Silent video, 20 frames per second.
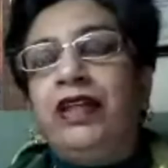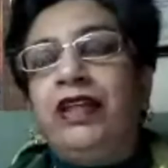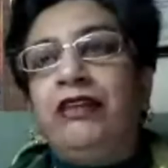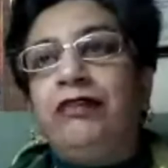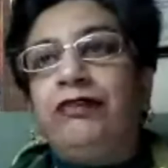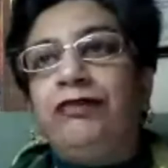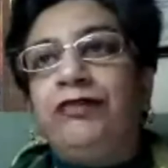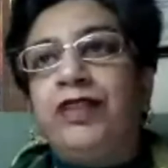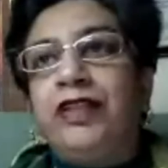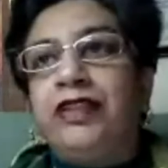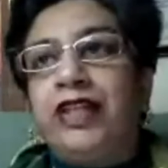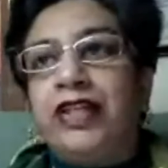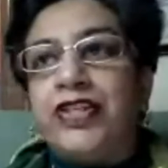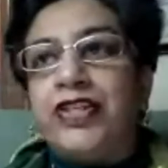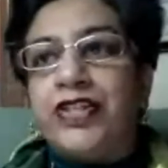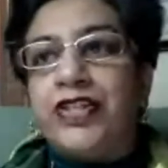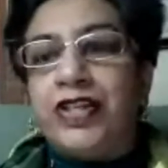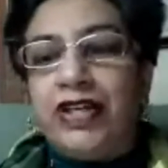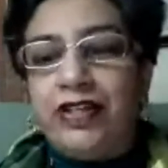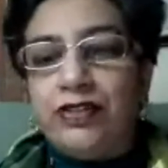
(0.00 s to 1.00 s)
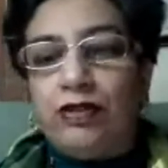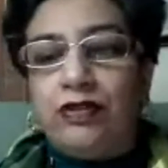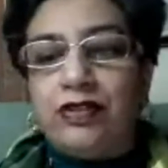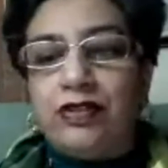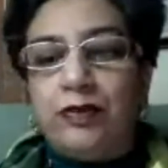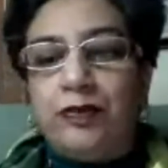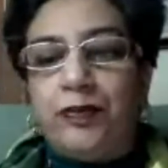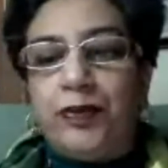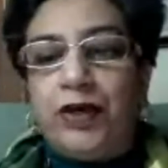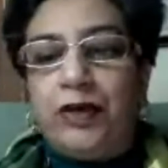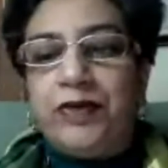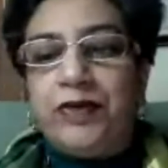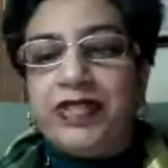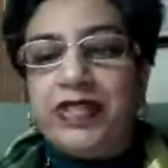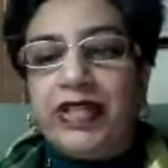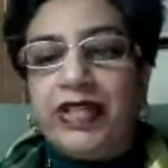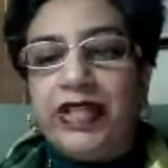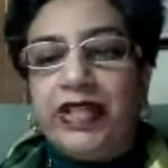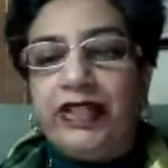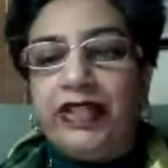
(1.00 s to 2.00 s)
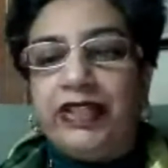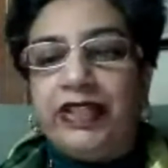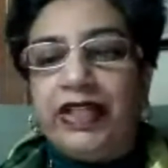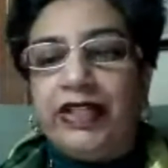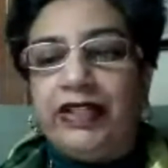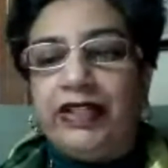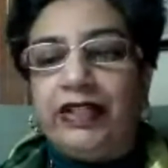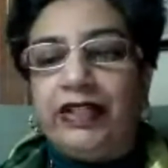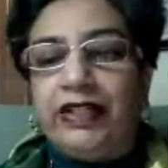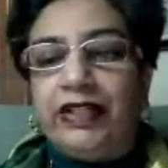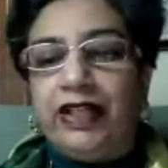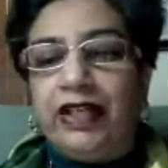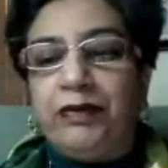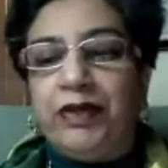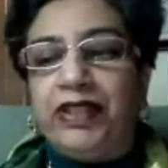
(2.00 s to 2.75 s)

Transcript: if the dasha is also promising it at that time,